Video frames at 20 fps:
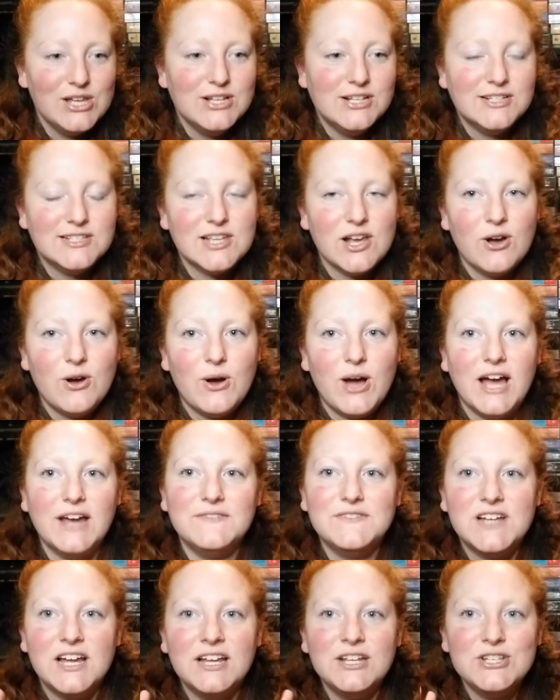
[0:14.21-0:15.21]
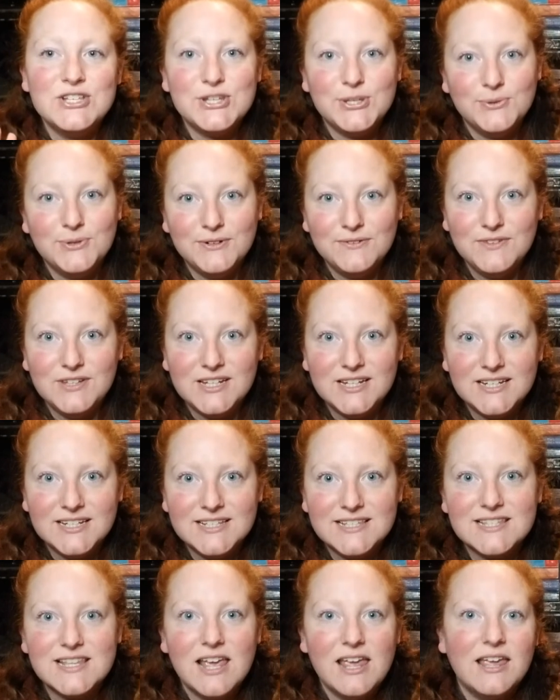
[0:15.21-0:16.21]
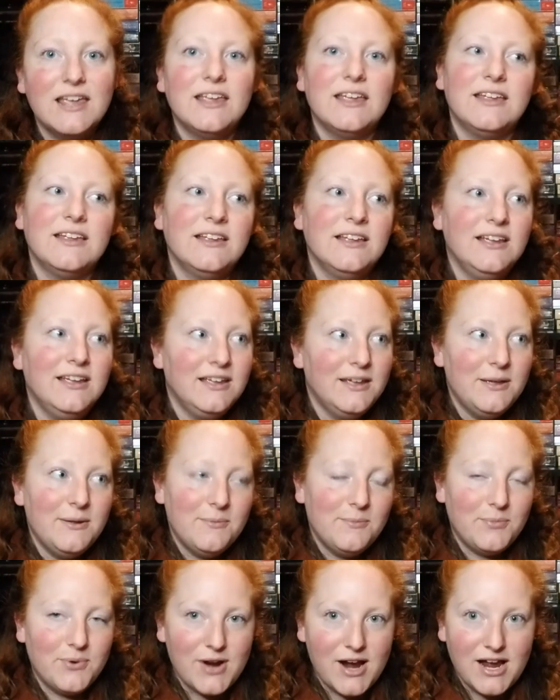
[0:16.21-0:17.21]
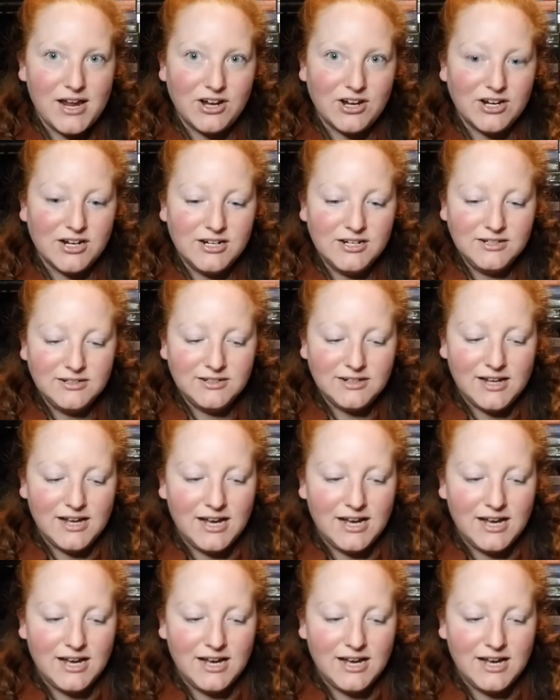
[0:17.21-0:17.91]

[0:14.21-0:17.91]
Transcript: So I've done two of these prior.